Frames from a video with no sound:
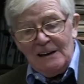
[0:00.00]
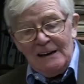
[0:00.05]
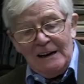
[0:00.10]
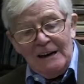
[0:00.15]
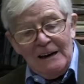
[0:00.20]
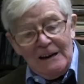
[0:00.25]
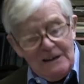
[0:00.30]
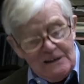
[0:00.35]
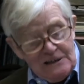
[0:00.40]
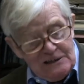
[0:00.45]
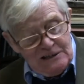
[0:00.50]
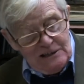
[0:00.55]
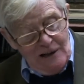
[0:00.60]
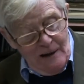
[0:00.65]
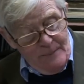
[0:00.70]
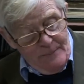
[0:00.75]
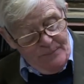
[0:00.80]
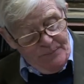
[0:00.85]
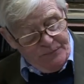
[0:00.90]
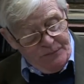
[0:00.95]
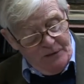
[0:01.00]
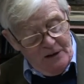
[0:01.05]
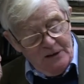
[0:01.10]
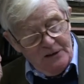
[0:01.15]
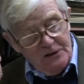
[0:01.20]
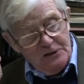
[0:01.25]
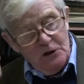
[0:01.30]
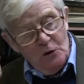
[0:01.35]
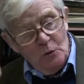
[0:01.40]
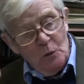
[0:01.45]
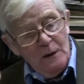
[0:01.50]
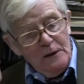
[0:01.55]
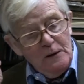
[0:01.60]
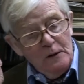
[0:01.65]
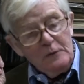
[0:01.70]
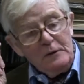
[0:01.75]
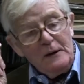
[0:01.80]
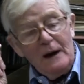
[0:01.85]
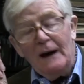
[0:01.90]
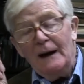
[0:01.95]
thing is, as you
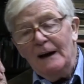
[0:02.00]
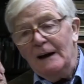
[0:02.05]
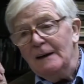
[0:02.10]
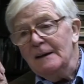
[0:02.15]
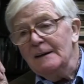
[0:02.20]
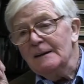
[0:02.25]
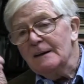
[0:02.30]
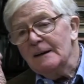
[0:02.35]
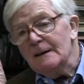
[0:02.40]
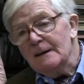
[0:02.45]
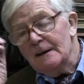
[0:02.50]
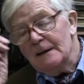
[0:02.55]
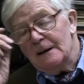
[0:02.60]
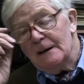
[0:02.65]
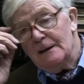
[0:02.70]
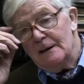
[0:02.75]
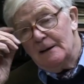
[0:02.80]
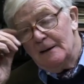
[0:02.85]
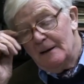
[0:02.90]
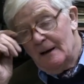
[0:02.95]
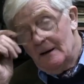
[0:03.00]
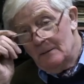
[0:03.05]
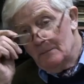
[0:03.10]
will find in a